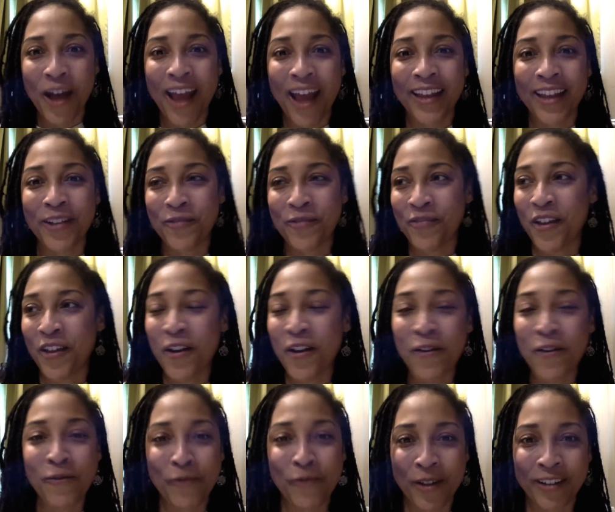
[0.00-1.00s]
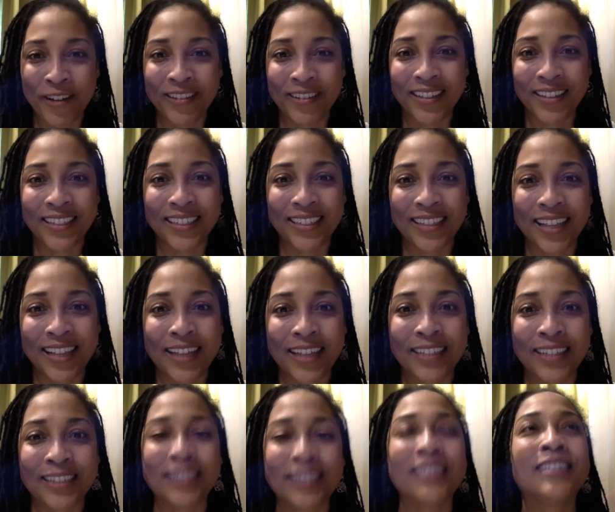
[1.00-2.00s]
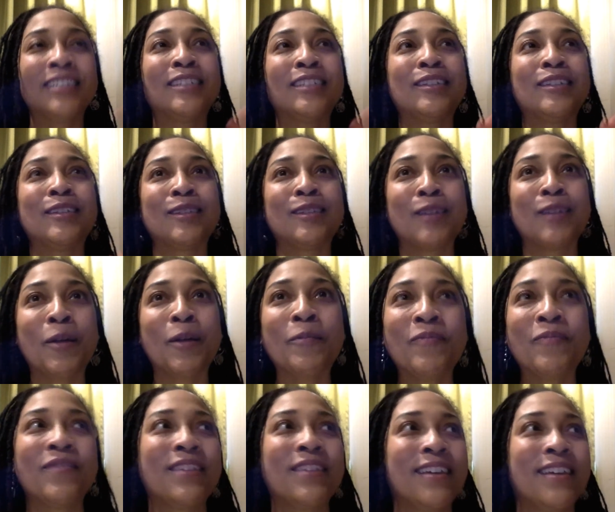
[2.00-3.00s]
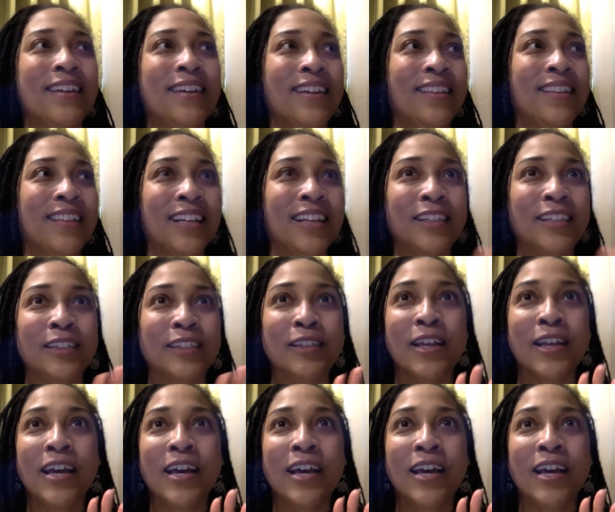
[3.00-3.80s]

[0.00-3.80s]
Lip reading: And if they're afraid of these things, there's something that's